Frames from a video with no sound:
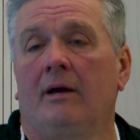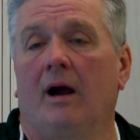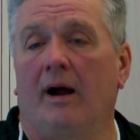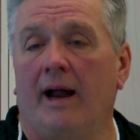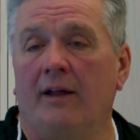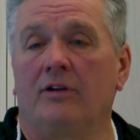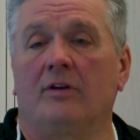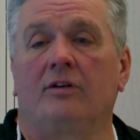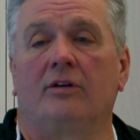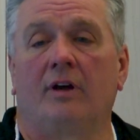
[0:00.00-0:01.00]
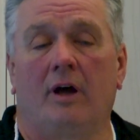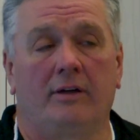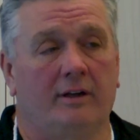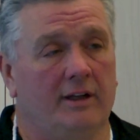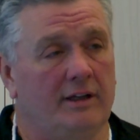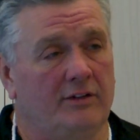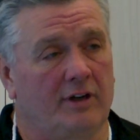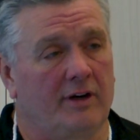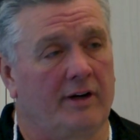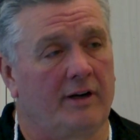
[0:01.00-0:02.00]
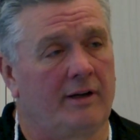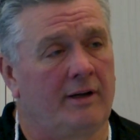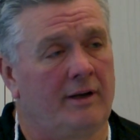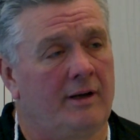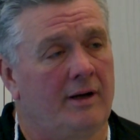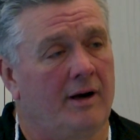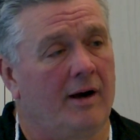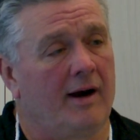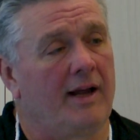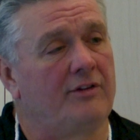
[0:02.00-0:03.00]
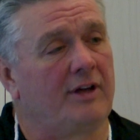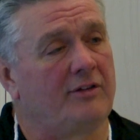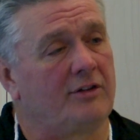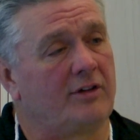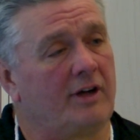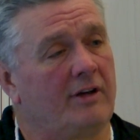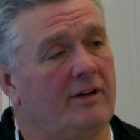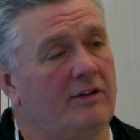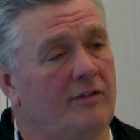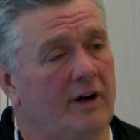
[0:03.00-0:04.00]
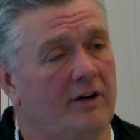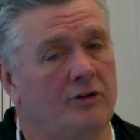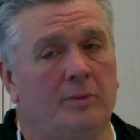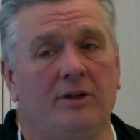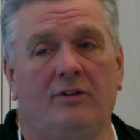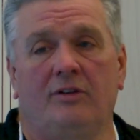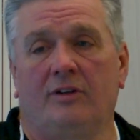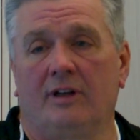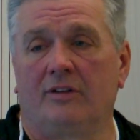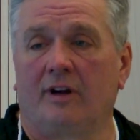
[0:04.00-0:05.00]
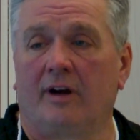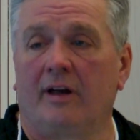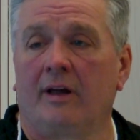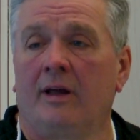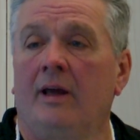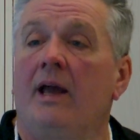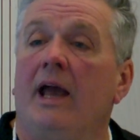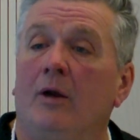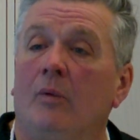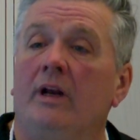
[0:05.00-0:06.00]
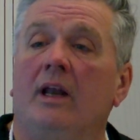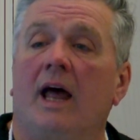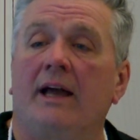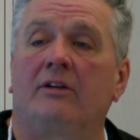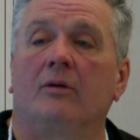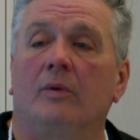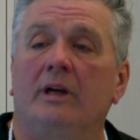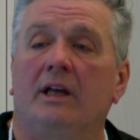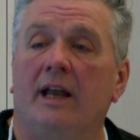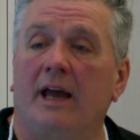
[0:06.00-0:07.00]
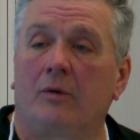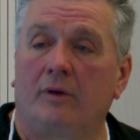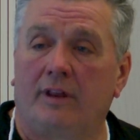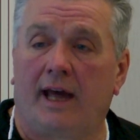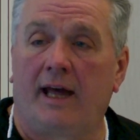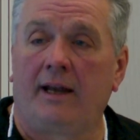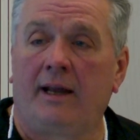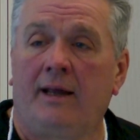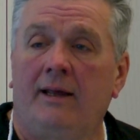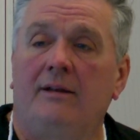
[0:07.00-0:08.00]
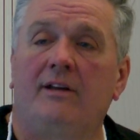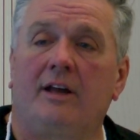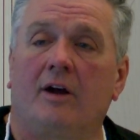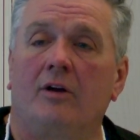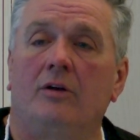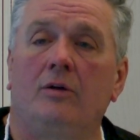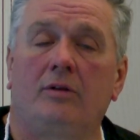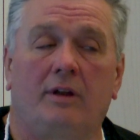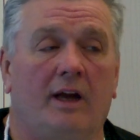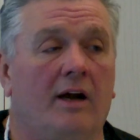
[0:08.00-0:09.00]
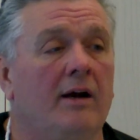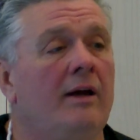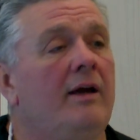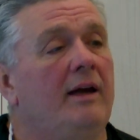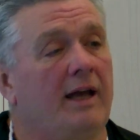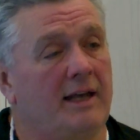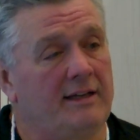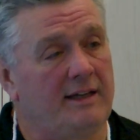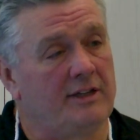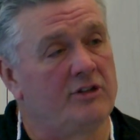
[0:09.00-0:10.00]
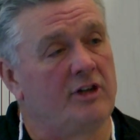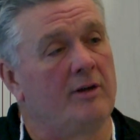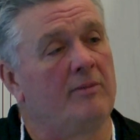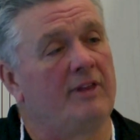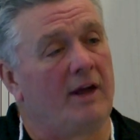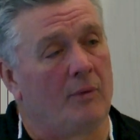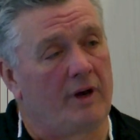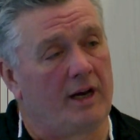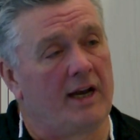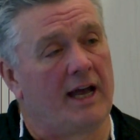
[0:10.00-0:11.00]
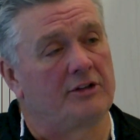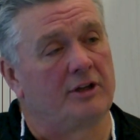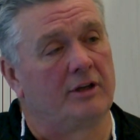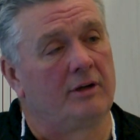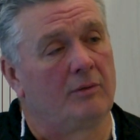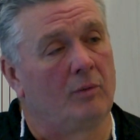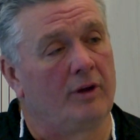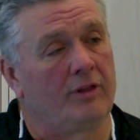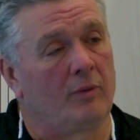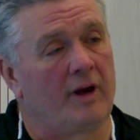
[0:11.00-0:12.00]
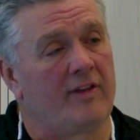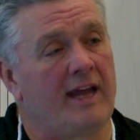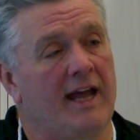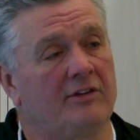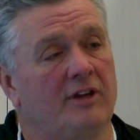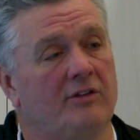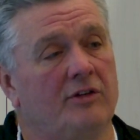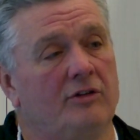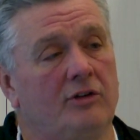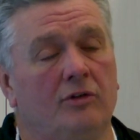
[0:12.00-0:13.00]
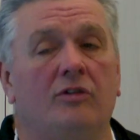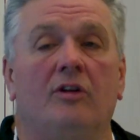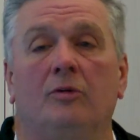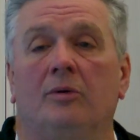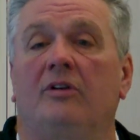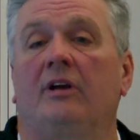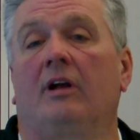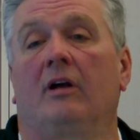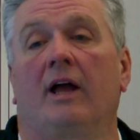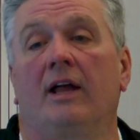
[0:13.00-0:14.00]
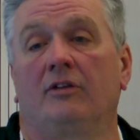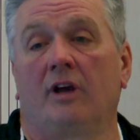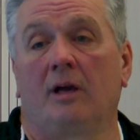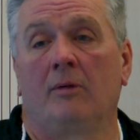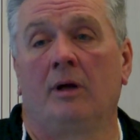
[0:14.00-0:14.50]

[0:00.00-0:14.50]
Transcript: Our ancestors hunted in this area. Our ancestors hunted these various species in this area. And we'd like to reconnect with that, take our youth there and teach them the reconnection with the way the ancestors used this particular landscape.